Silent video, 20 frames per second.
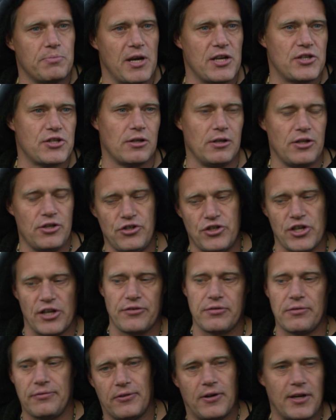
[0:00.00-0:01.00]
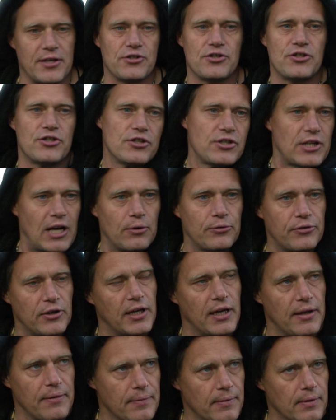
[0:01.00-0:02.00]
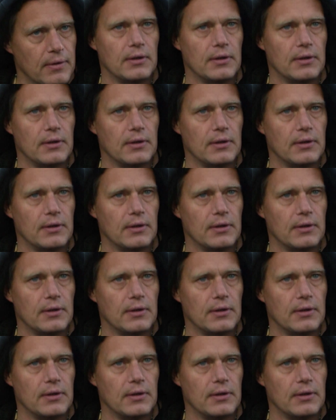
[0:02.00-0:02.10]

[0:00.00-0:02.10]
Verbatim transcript: basically gentrifies us out again.